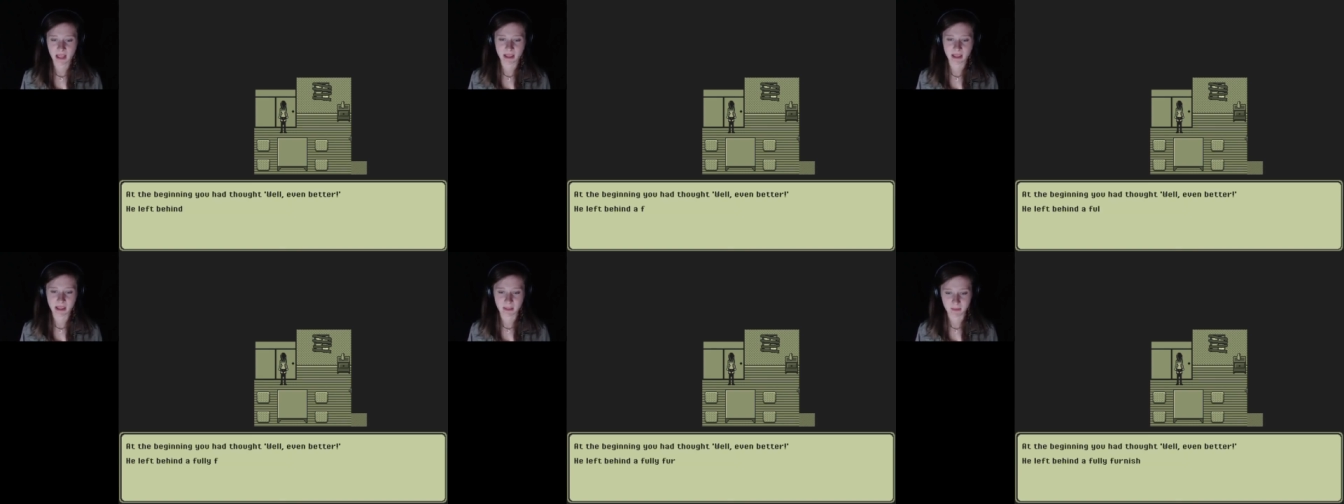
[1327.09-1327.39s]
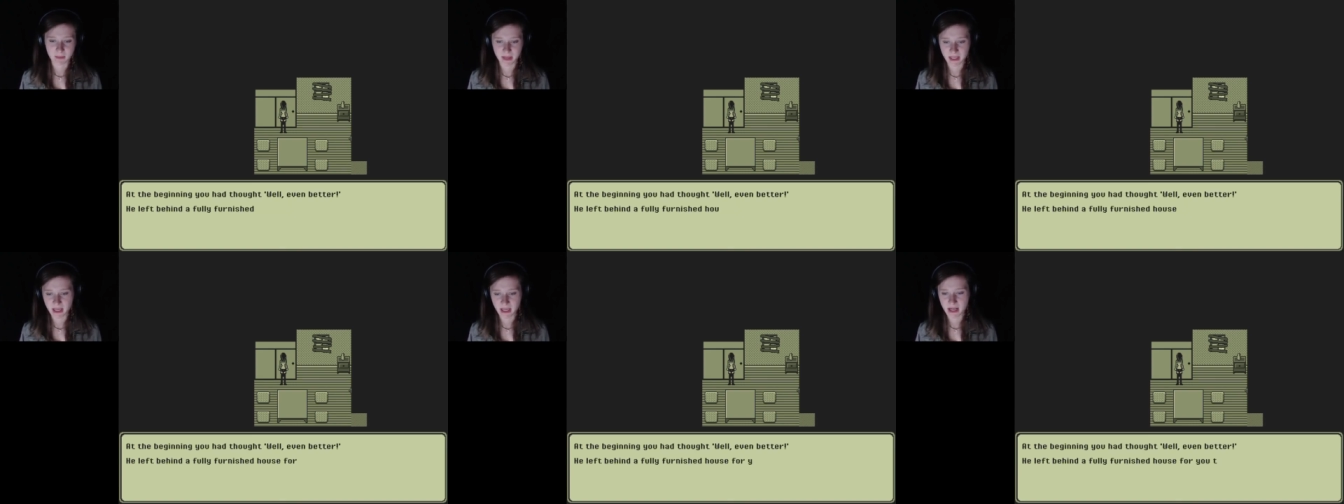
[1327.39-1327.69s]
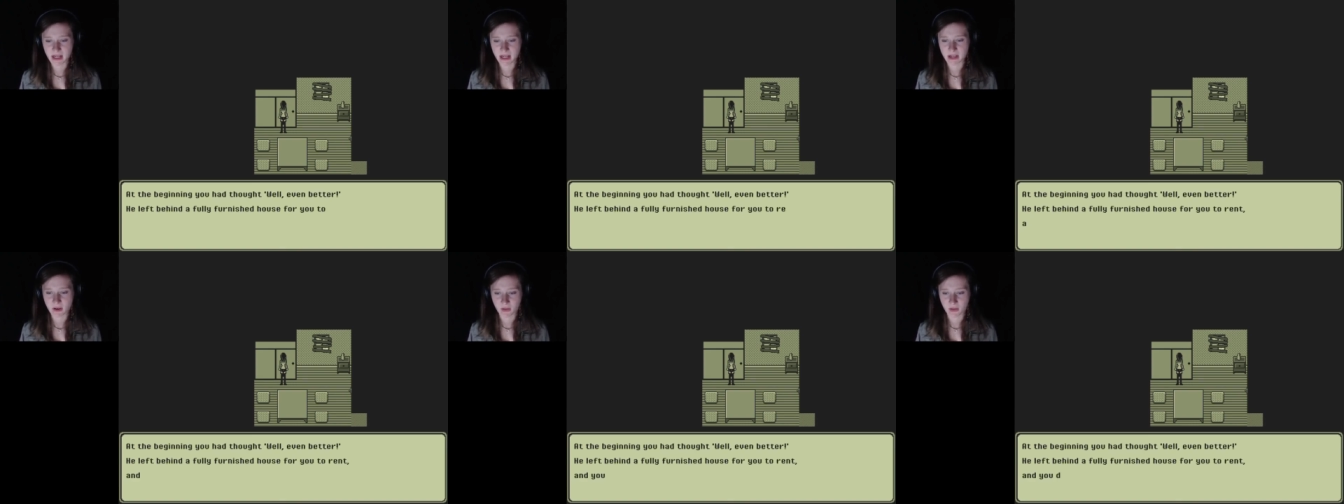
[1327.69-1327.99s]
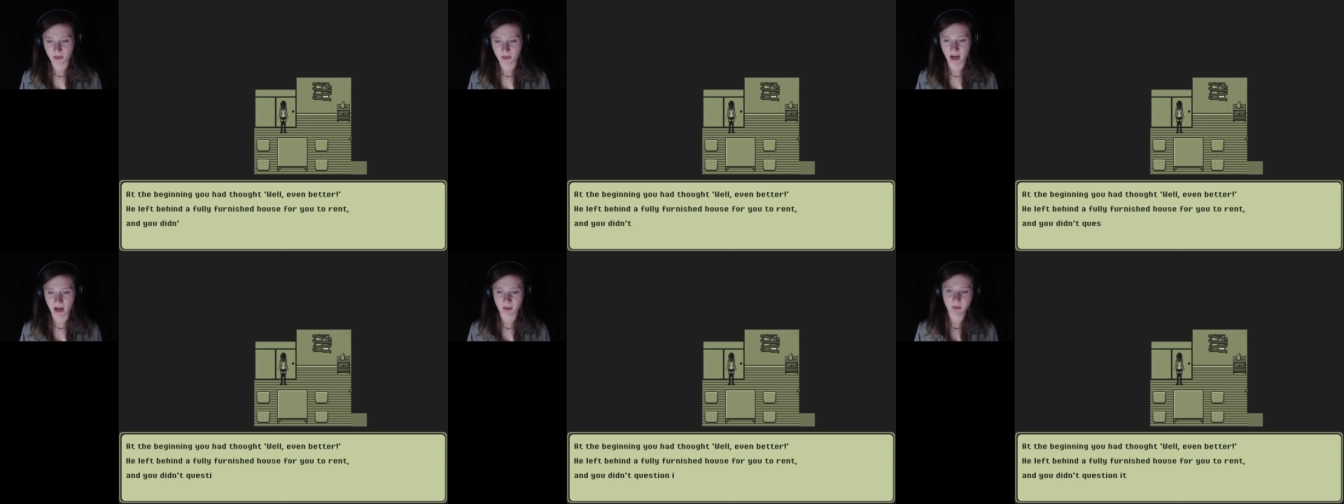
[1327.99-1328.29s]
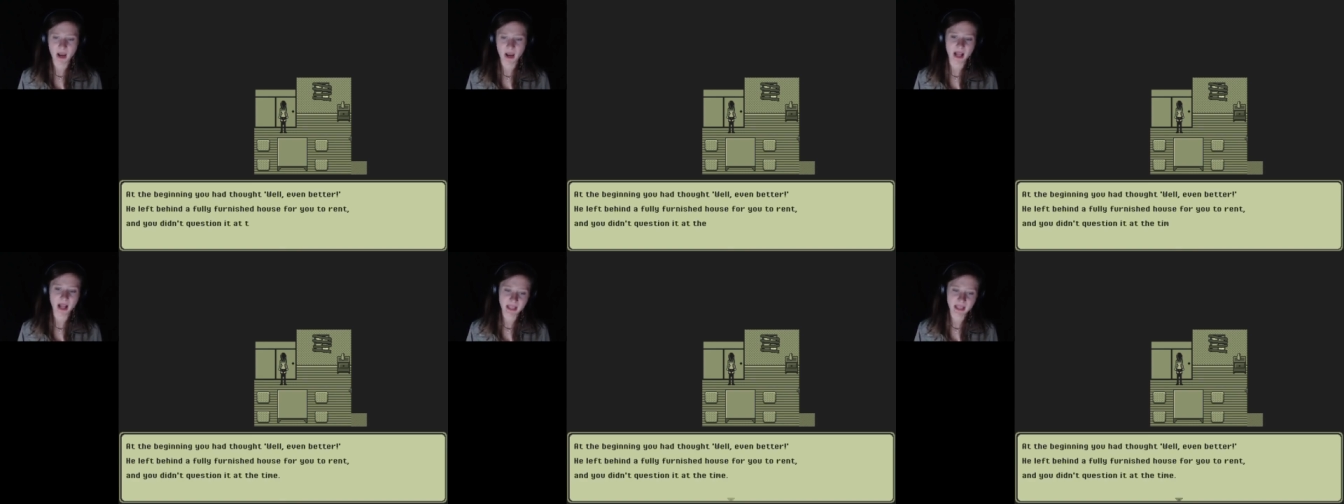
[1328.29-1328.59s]
At the beginning, you
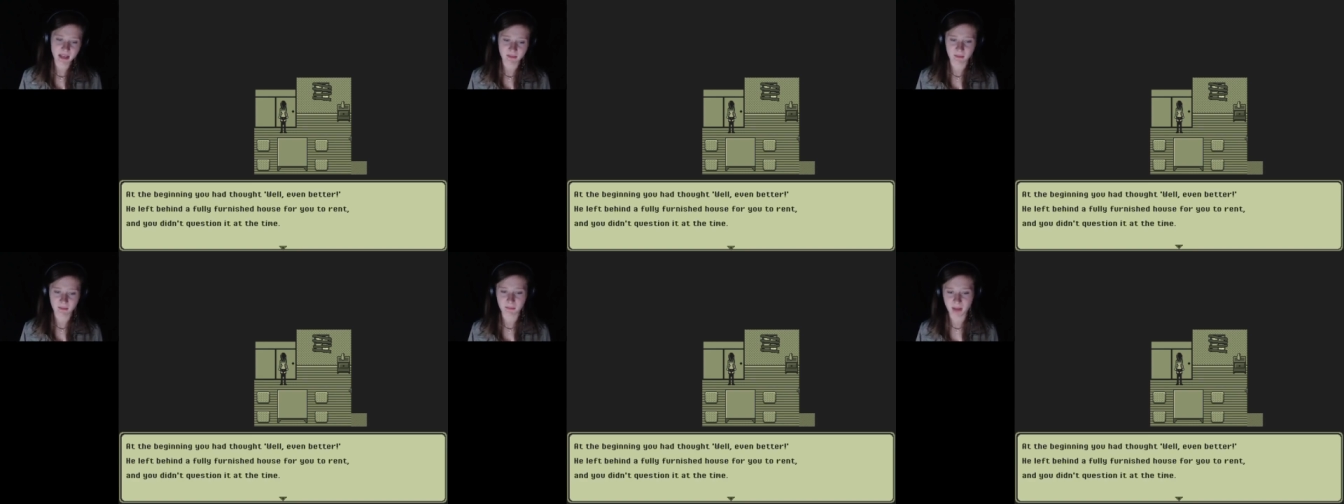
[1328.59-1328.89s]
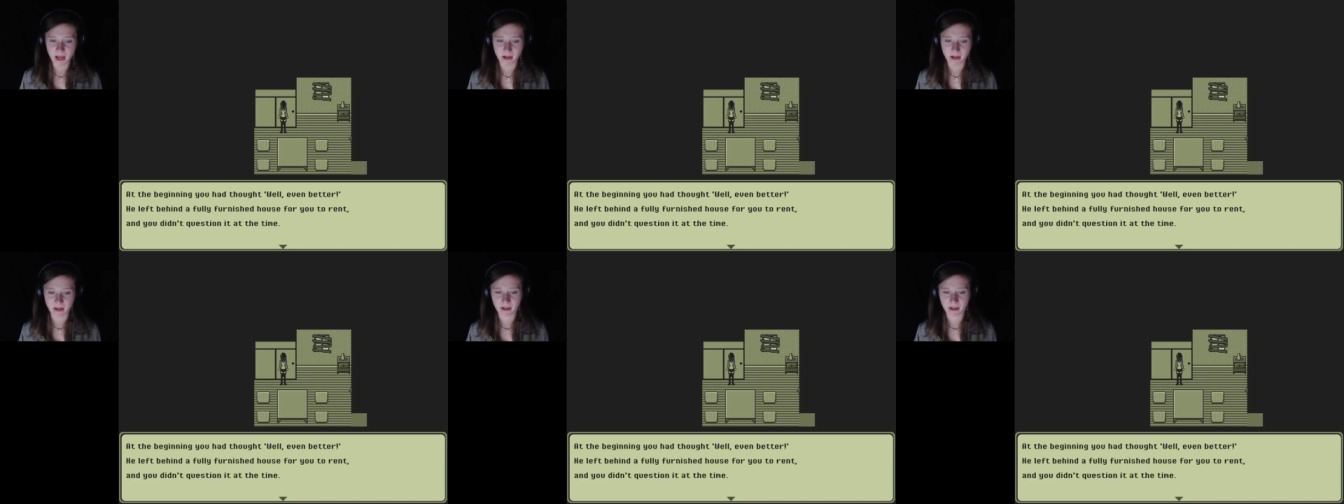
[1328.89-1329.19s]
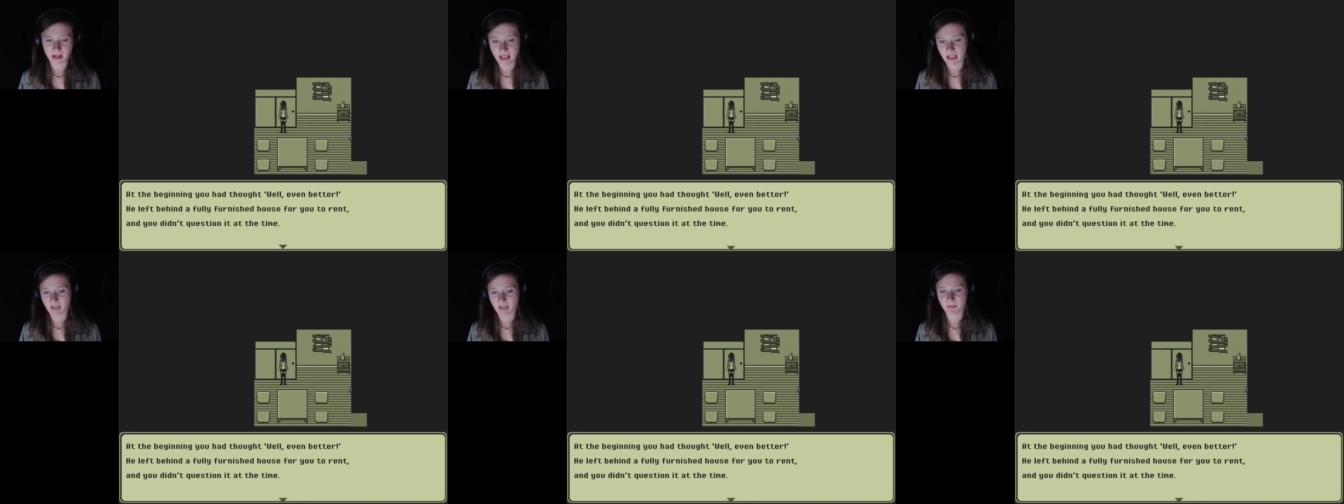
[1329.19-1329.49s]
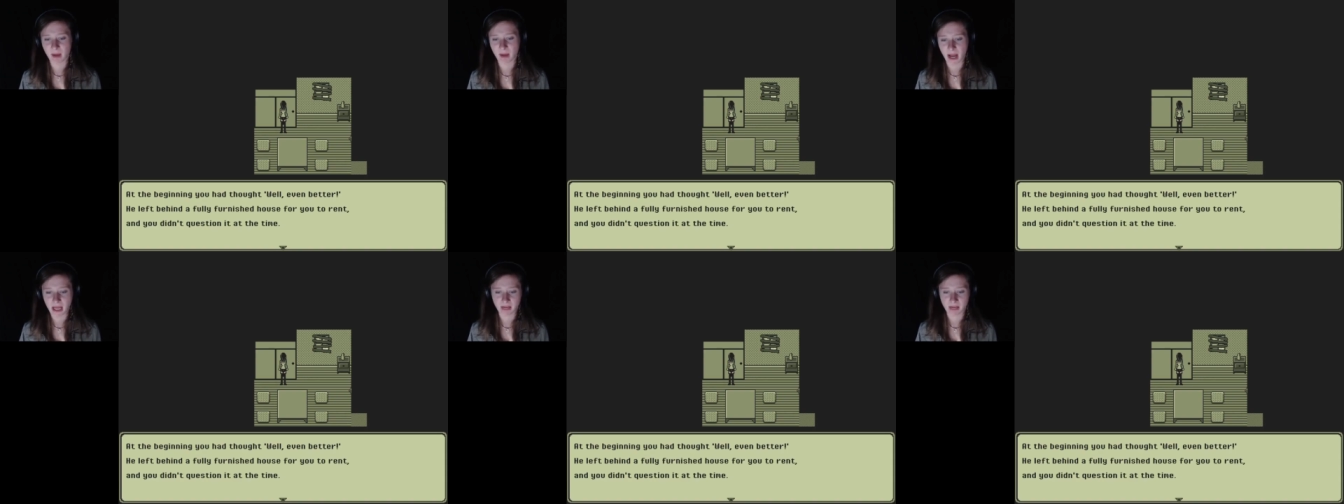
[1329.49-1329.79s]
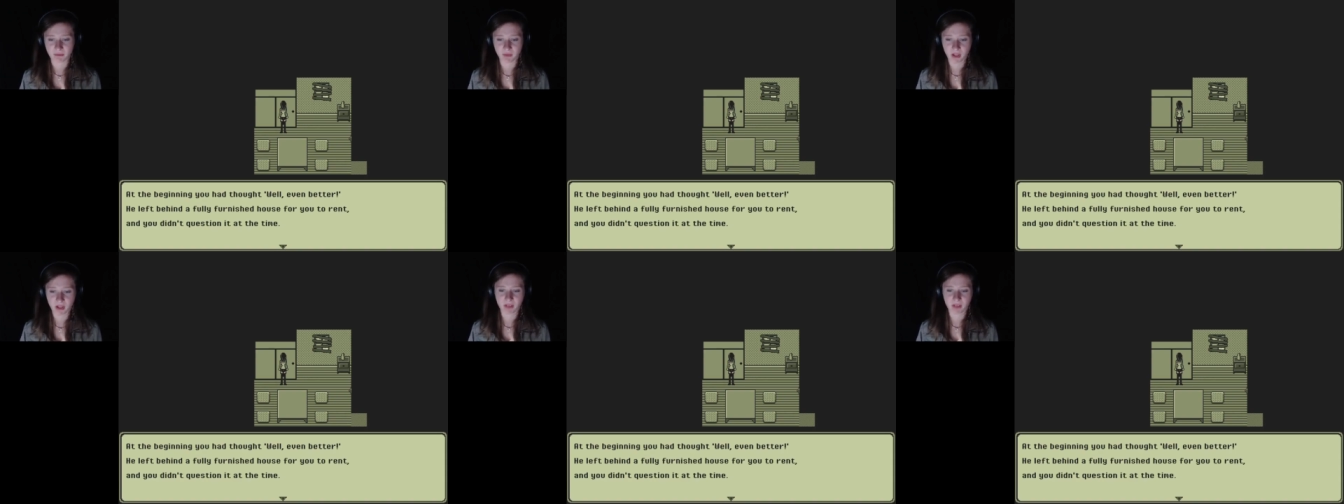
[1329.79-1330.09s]
thought, well, even better, he left
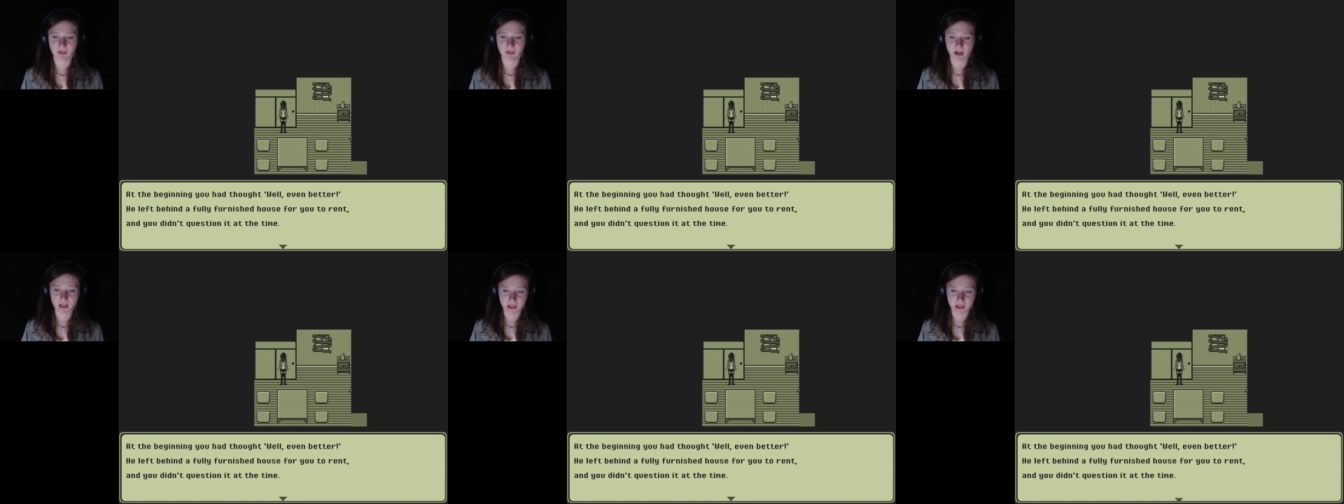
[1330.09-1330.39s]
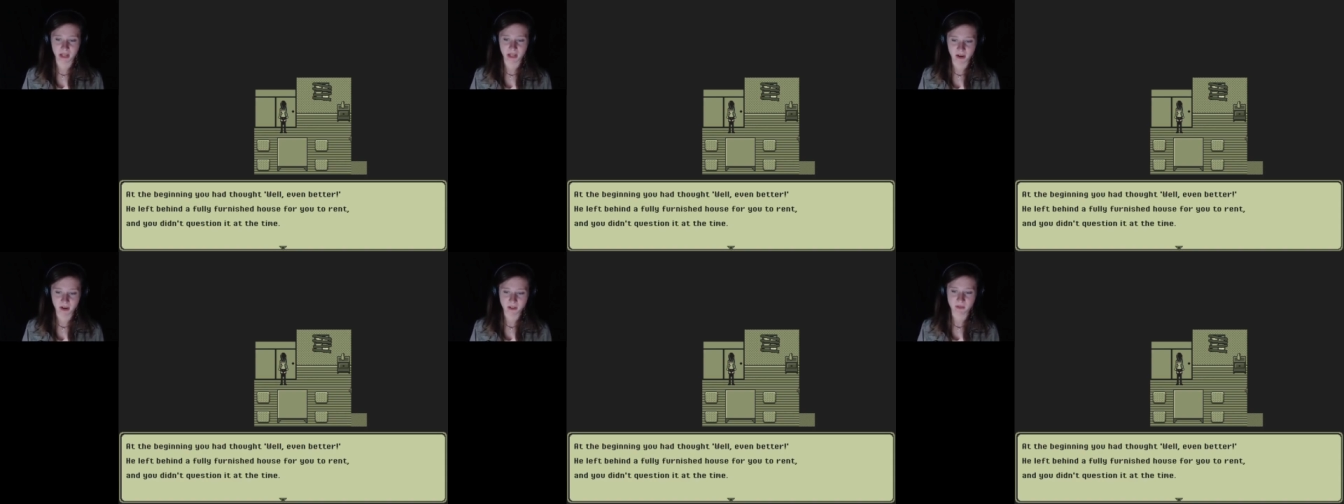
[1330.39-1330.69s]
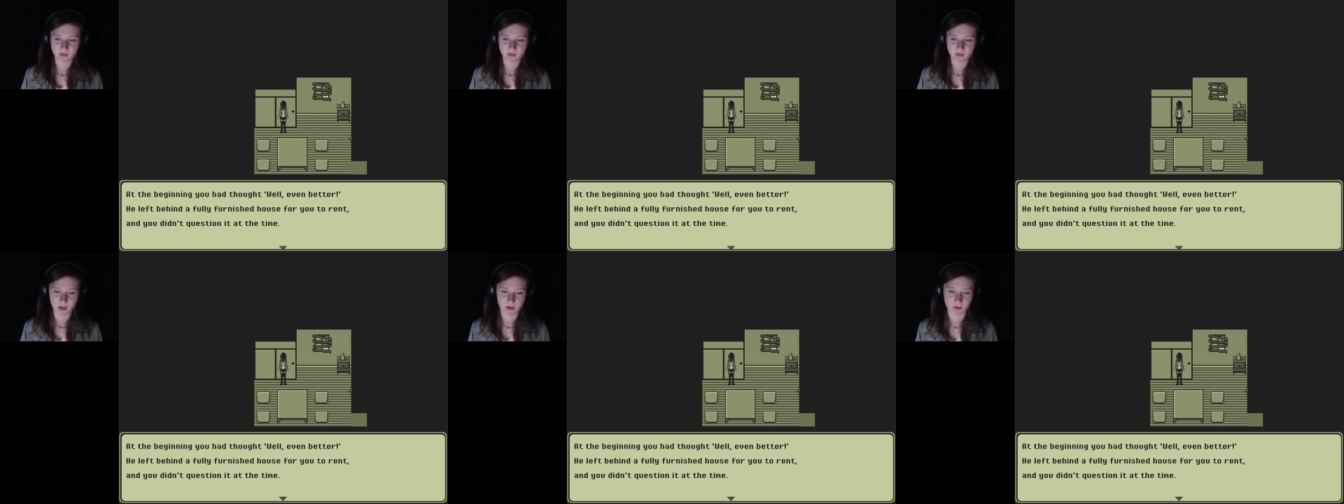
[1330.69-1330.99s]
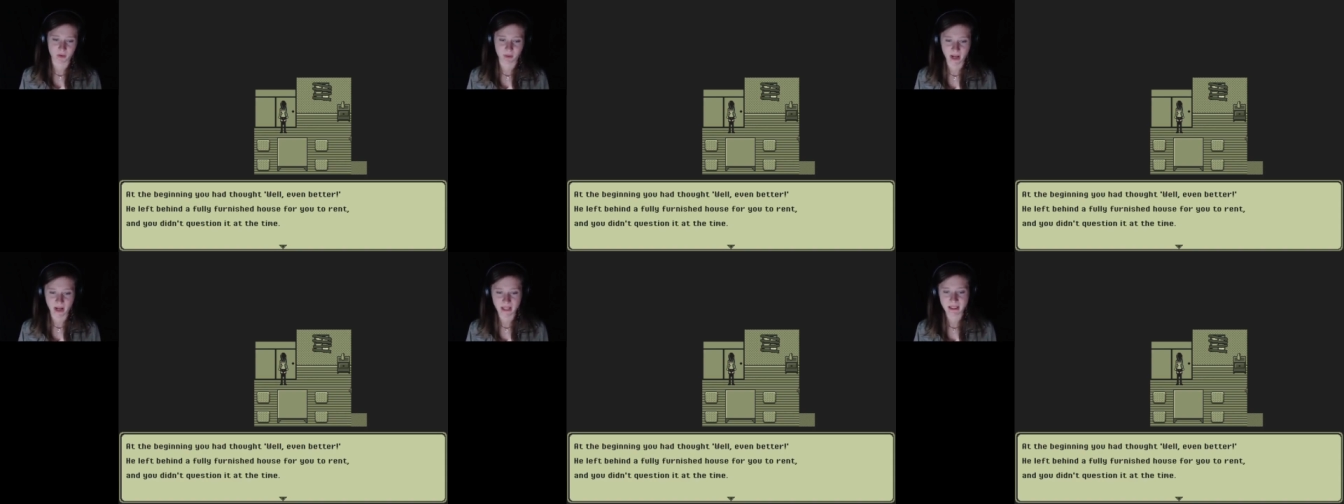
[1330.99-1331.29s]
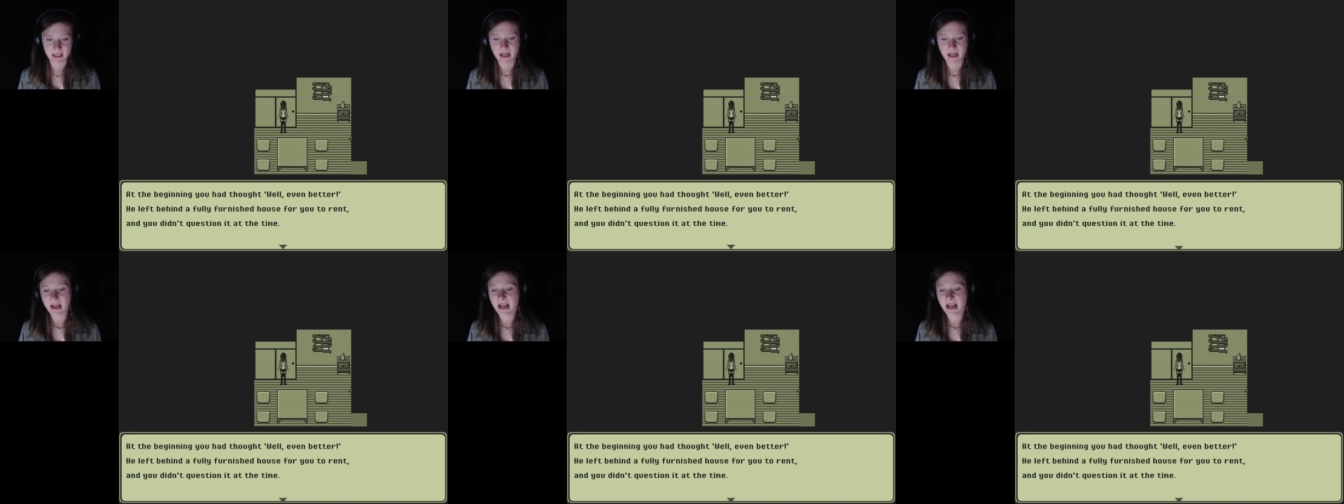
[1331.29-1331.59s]
behind a fully furnished house for you to
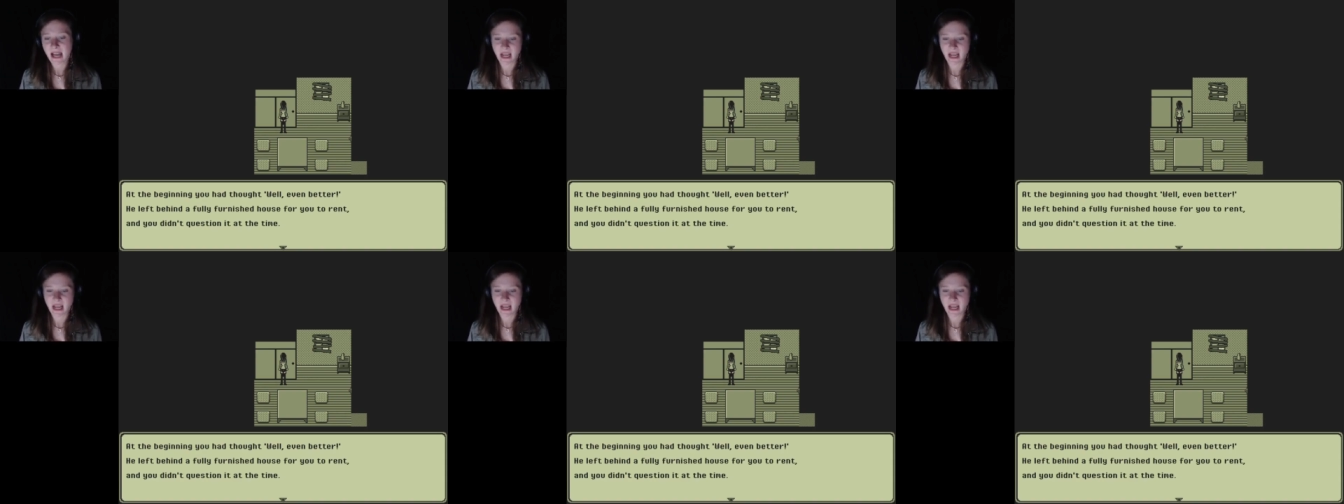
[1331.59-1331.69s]
rent,